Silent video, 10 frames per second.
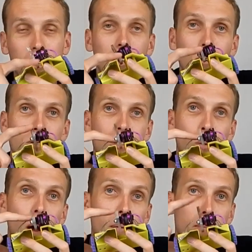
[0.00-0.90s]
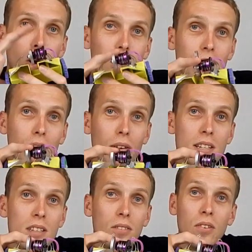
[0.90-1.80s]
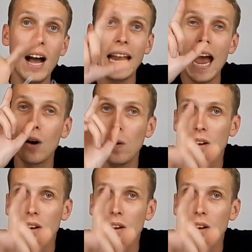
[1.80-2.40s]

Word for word: we're going to lose the weapon motor for the rest of the fight.